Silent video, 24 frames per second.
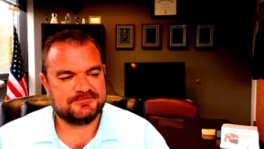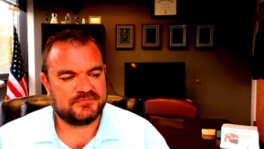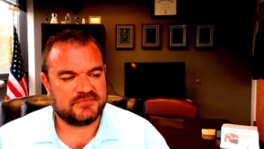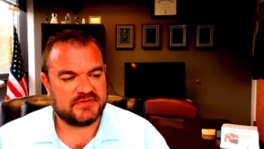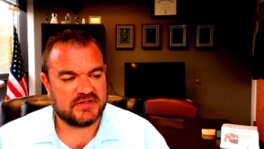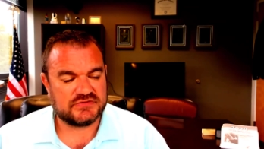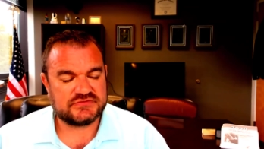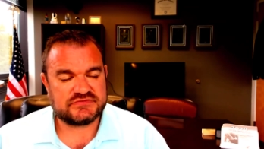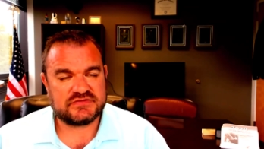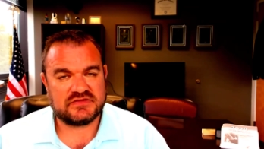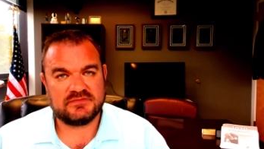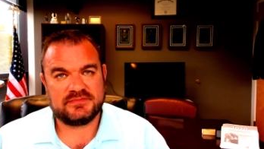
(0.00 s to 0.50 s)

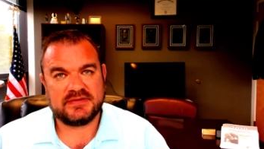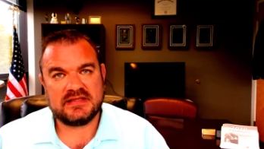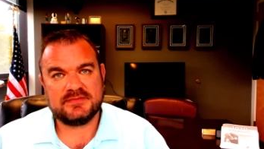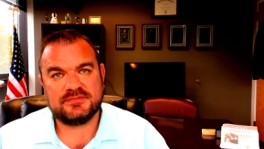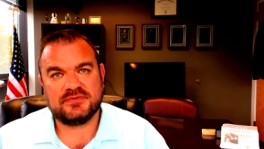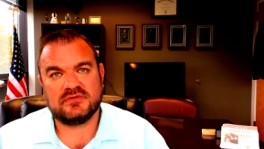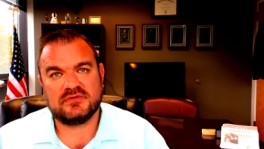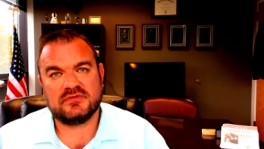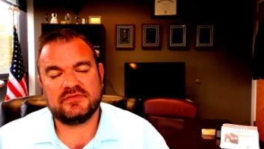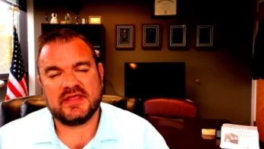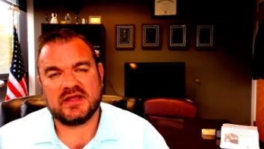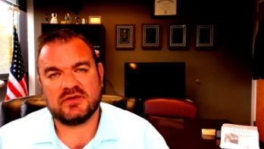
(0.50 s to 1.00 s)
Those are the
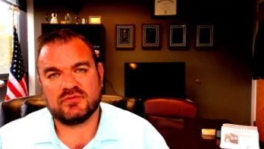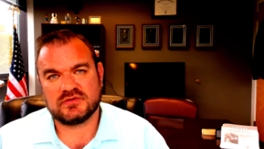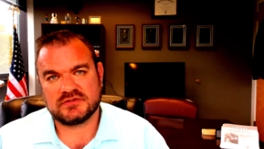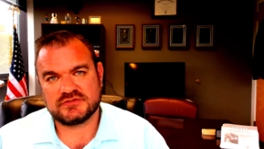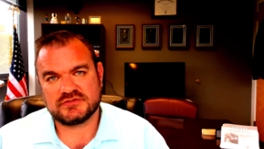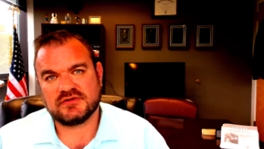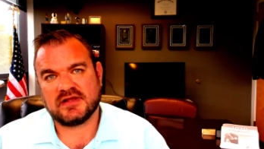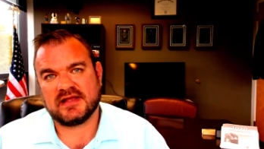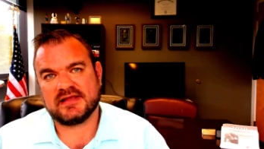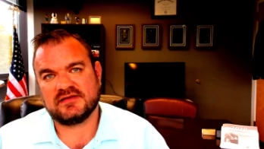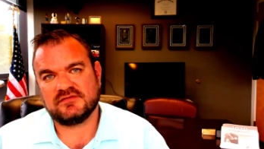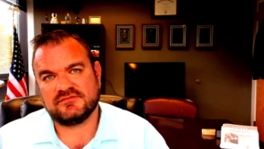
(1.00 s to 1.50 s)
people that we're
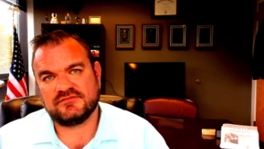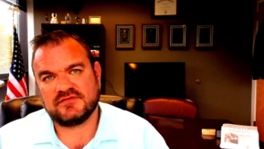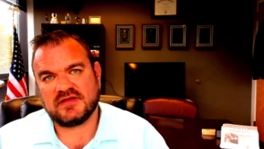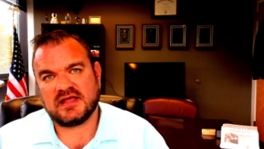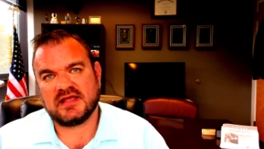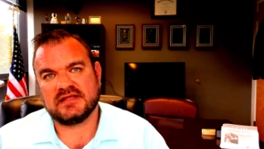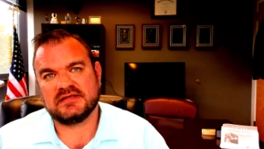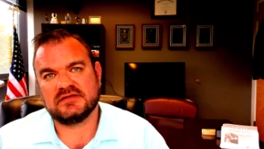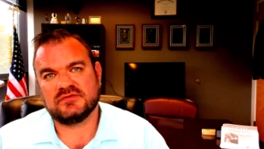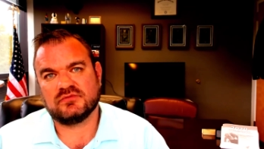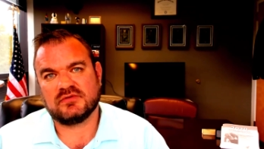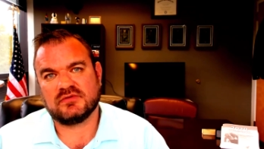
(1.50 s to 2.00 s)
trying to
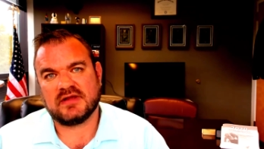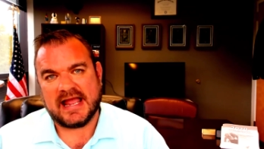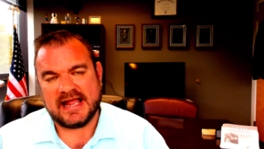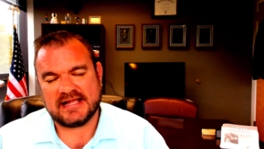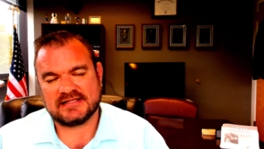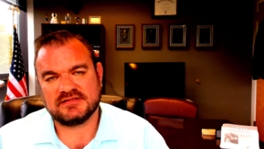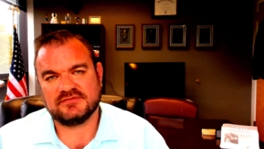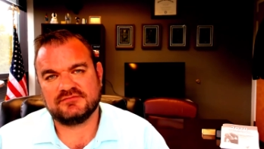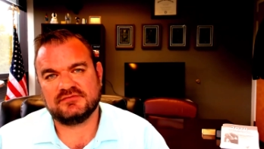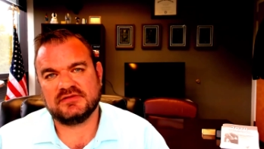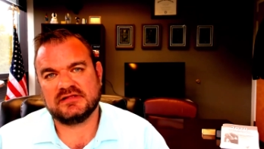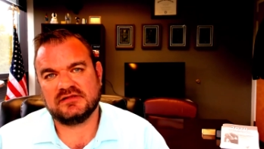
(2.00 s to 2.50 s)
find. We're
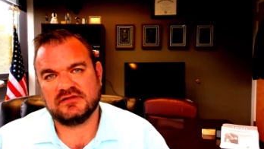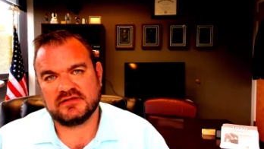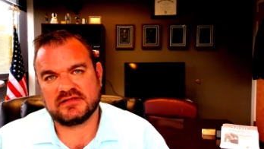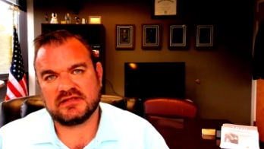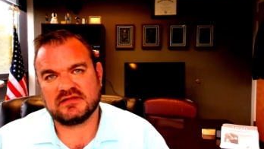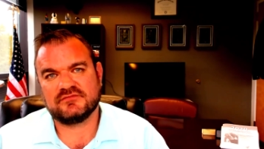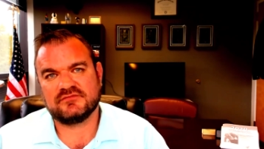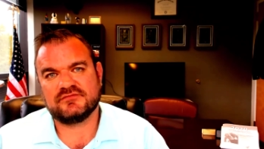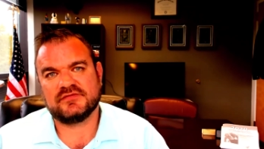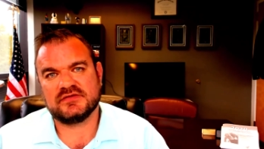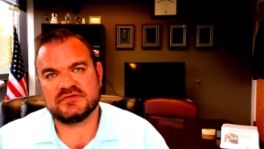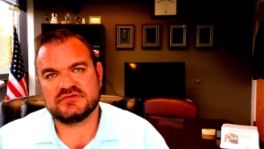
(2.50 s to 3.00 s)
actively
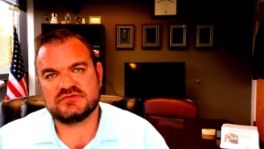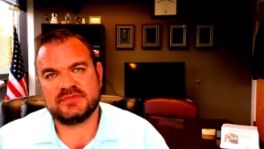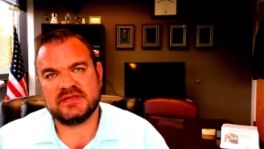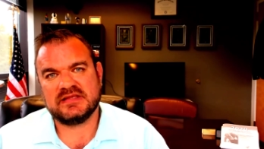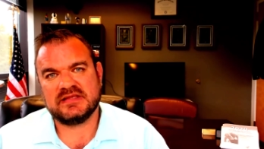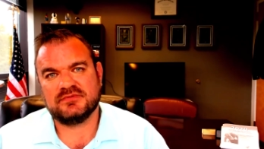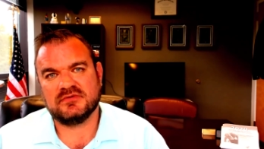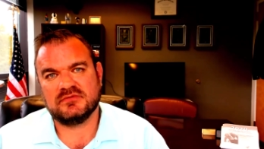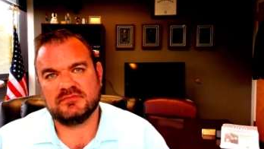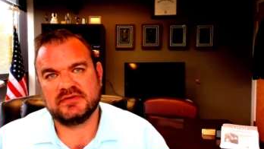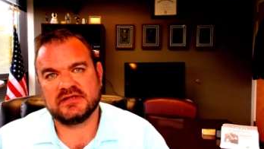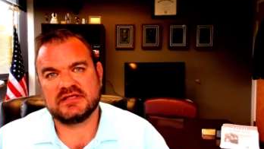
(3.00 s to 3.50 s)
looking for those
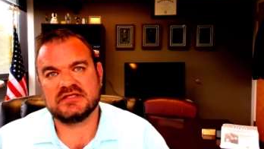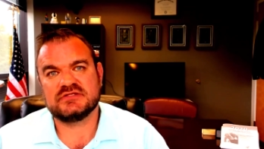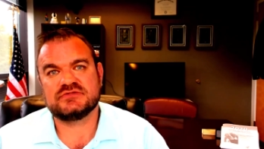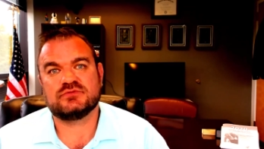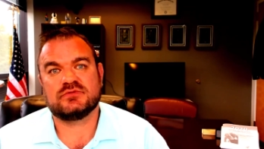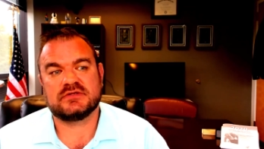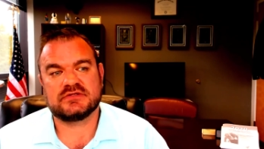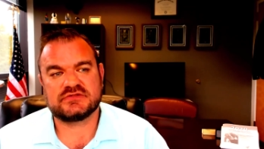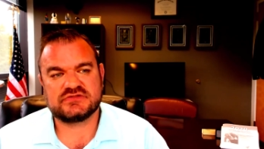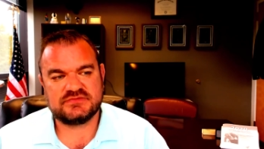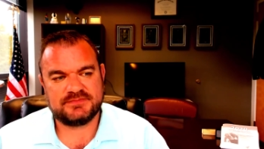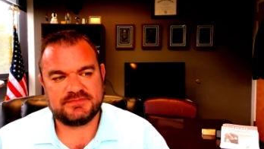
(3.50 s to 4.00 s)
people because
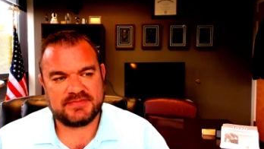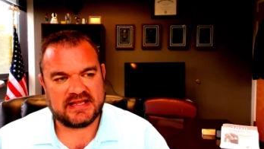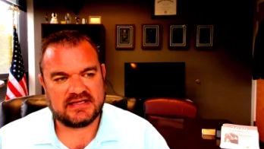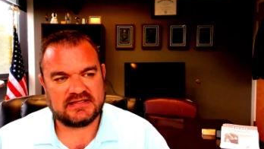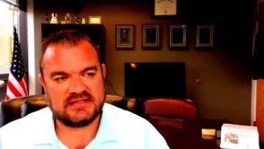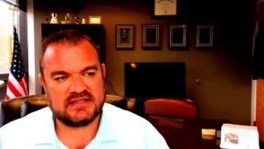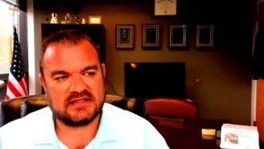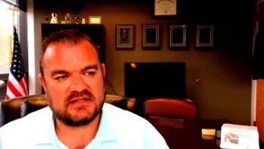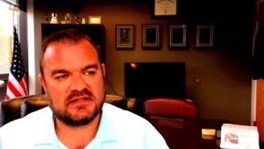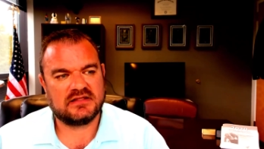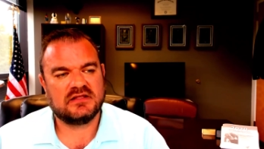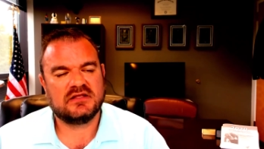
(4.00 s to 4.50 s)
we're
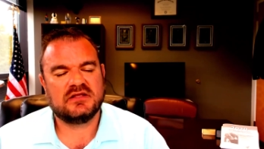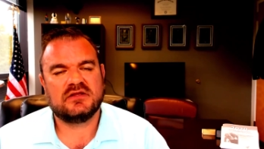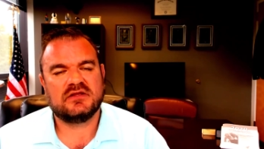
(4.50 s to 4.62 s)
expanding,